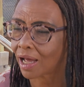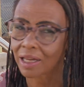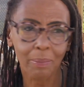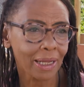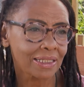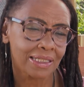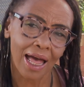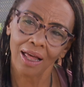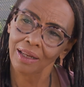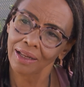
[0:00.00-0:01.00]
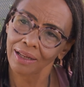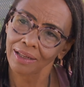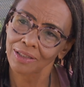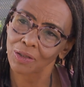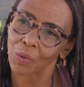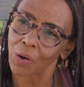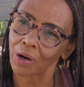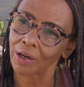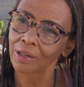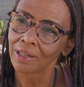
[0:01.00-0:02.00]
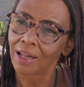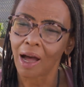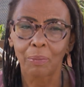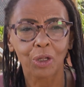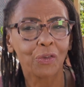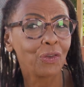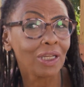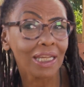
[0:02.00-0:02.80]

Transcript: I can make salads or a beautiful